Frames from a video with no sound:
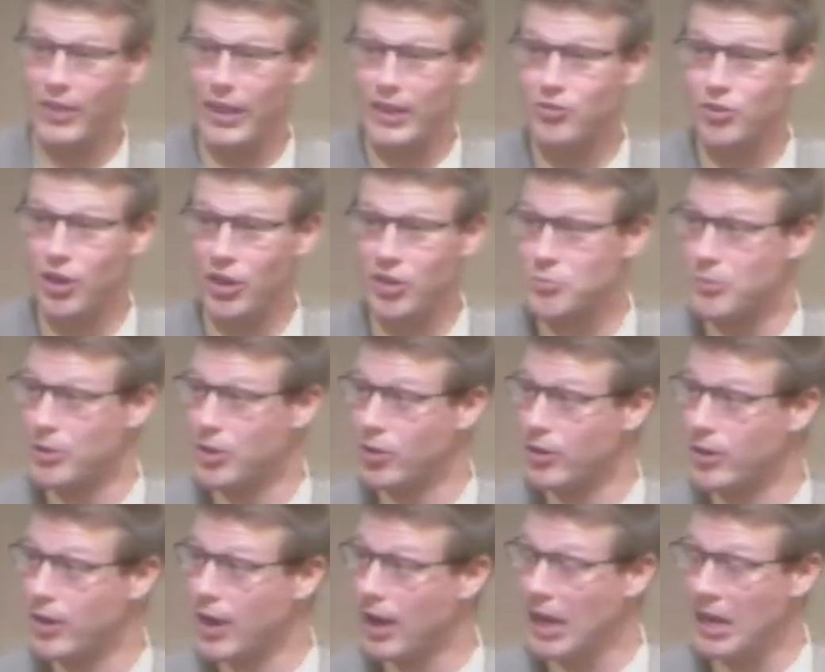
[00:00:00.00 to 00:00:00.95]
judgment or
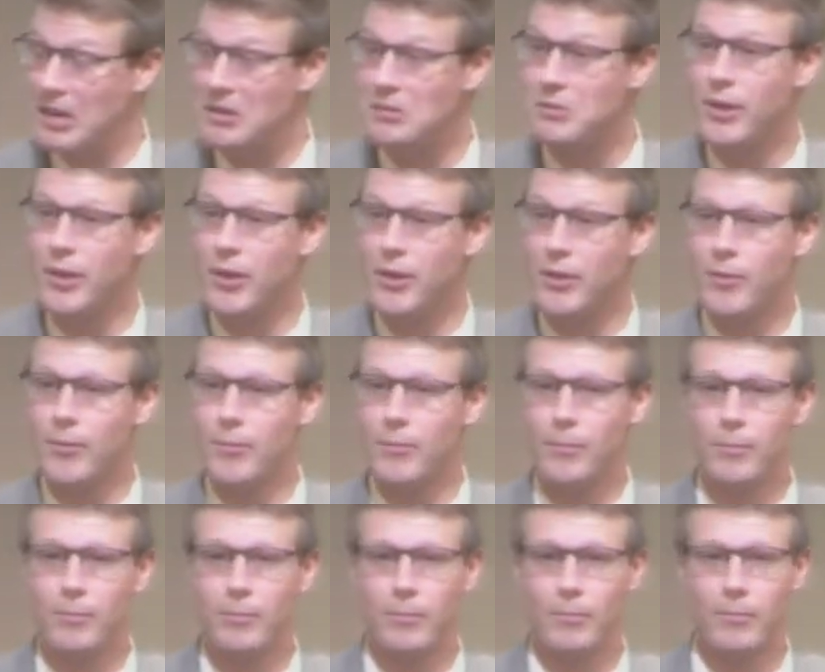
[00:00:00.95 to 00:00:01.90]
not,
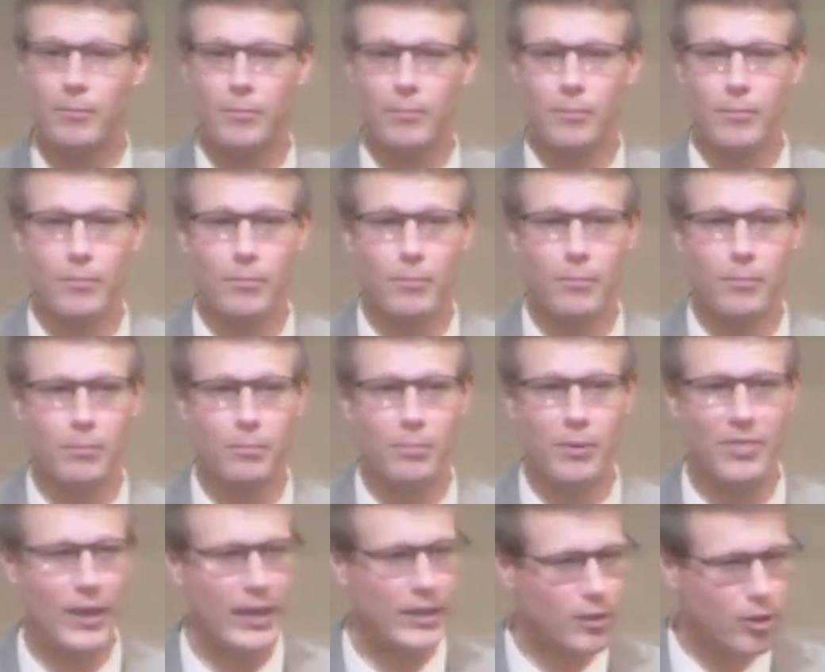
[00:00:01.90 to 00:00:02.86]
but
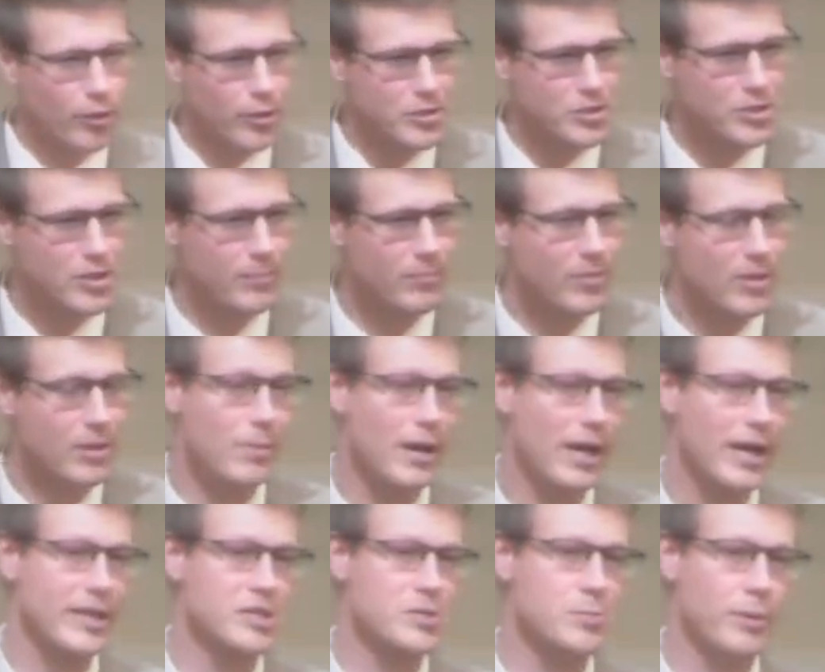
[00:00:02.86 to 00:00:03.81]
they learned something by
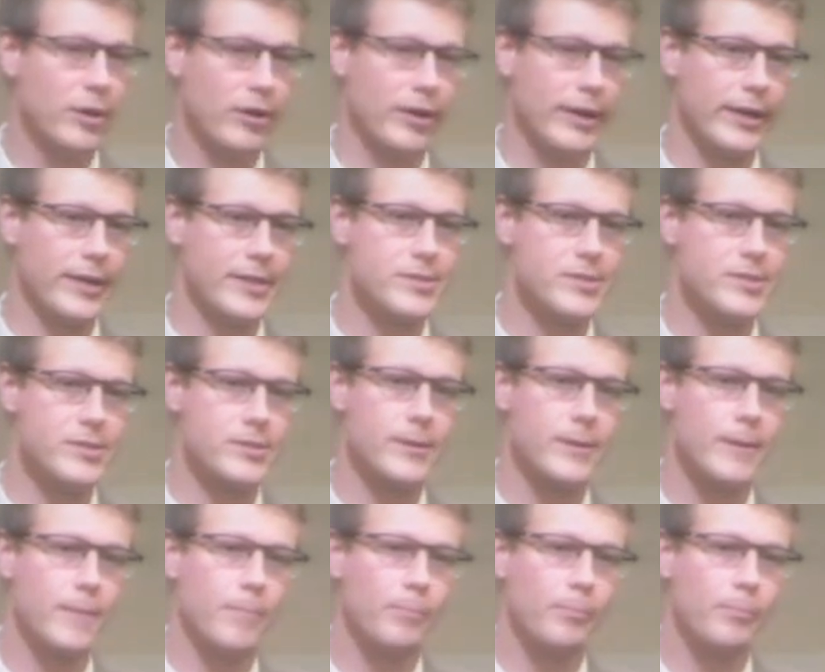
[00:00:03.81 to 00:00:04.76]
experience.
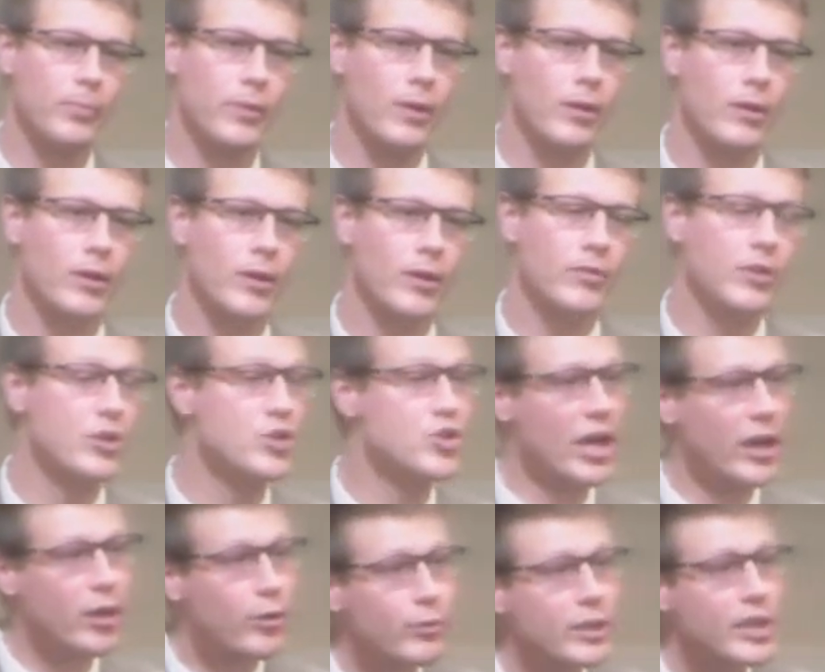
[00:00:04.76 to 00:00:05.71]
That
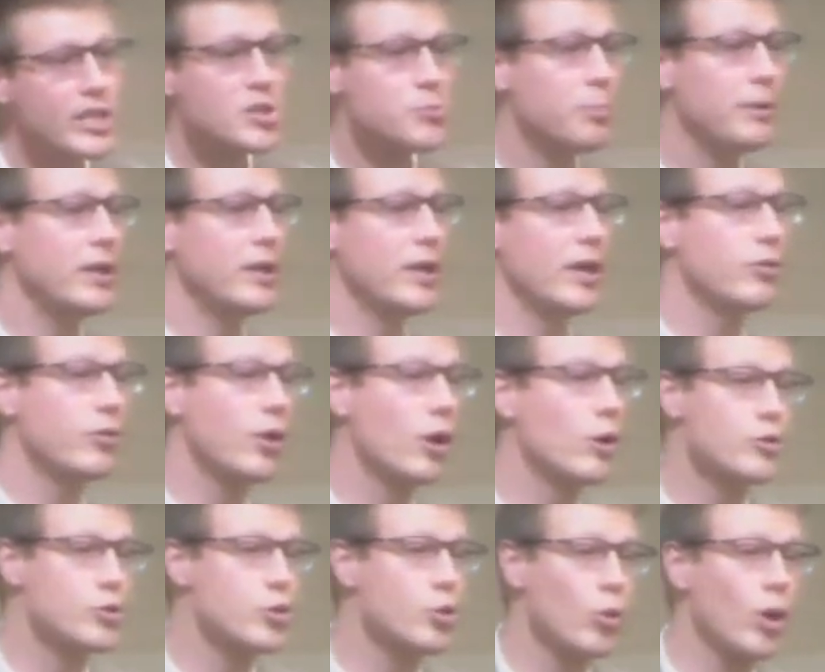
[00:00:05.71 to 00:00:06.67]
generally speaking,
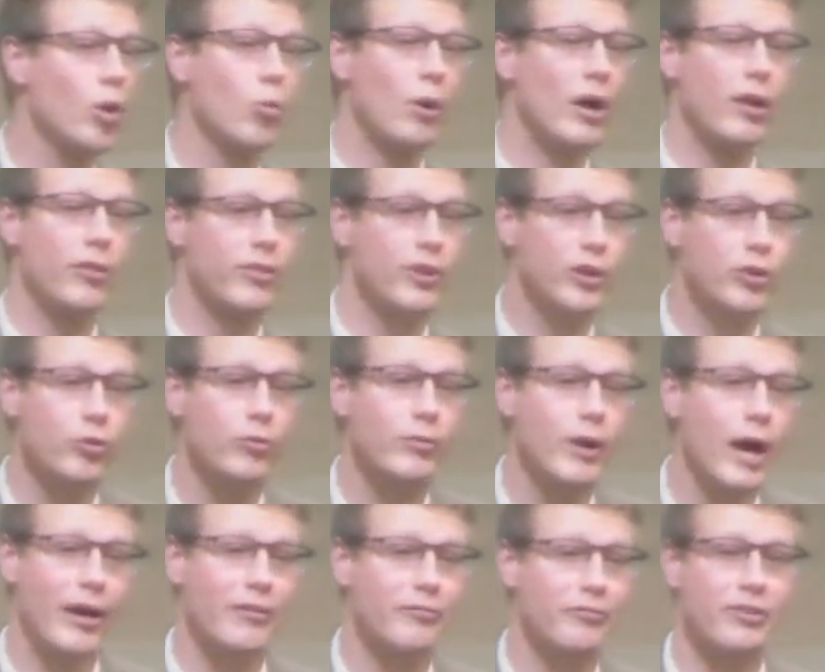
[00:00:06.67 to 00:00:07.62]
those who are wealthy do
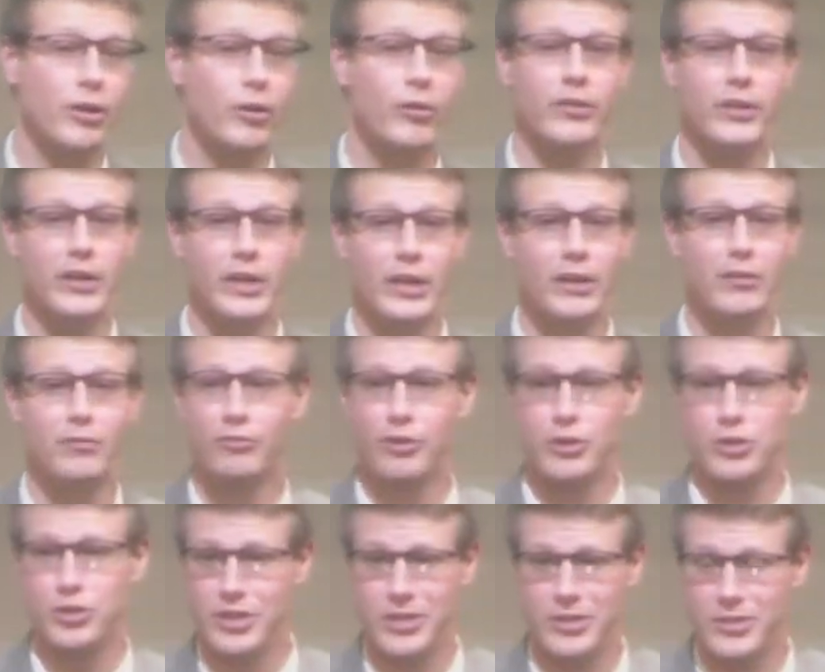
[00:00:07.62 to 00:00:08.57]
not feel the need for
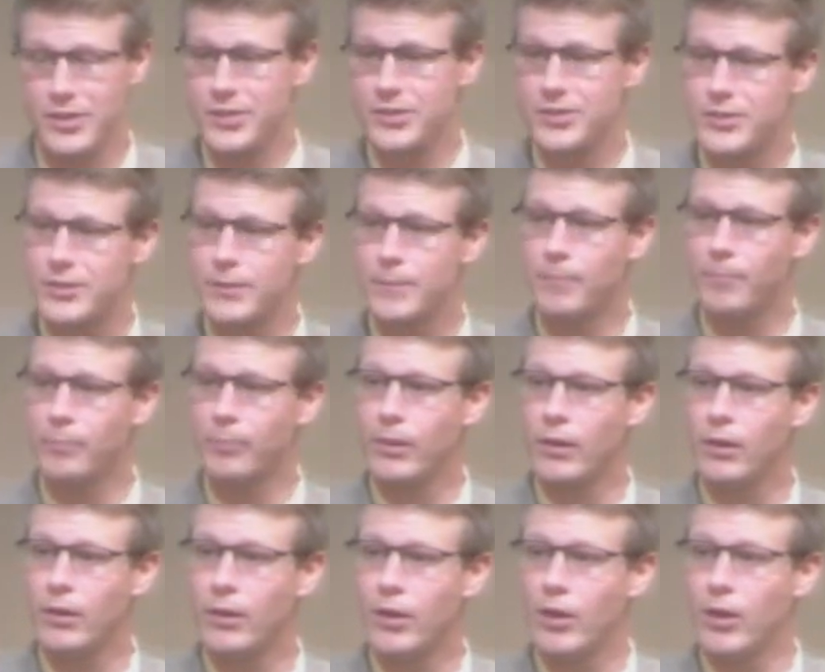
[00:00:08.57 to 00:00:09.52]
Jesus.
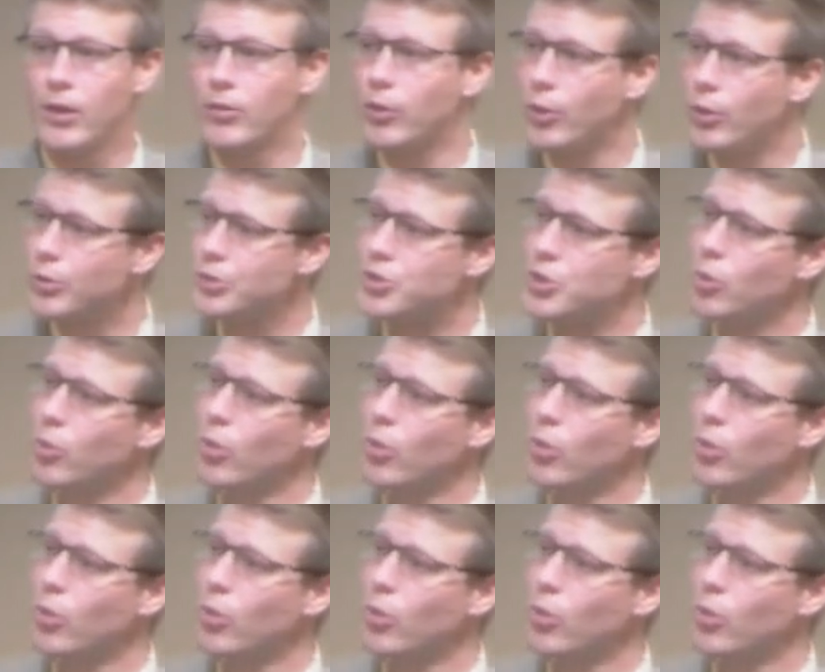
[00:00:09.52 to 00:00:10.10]
Those who are